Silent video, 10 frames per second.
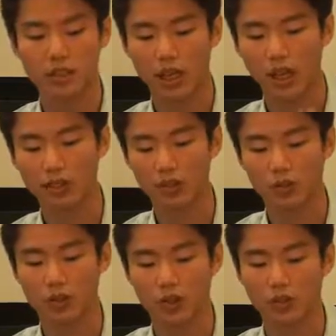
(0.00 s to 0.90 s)
and you know,
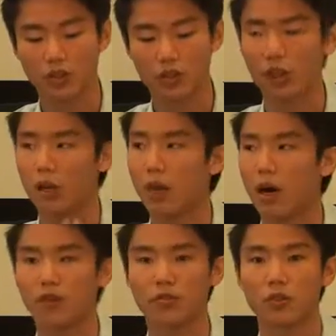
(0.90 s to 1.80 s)
not, not a
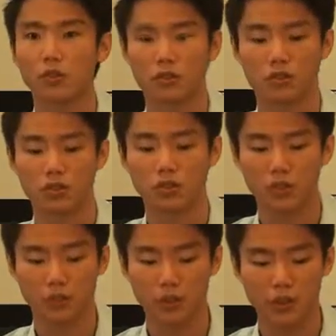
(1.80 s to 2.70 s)
powerful, not
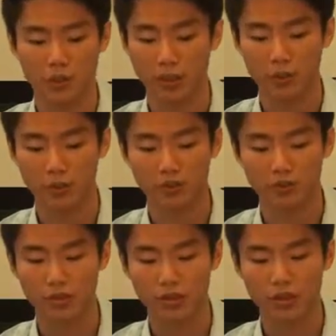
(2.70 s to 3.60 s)
something you can connect with,
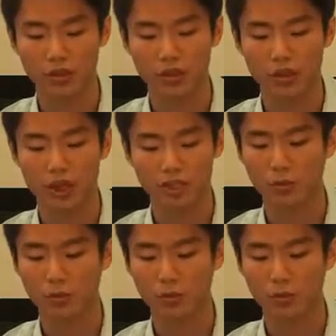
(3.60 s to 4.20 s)
as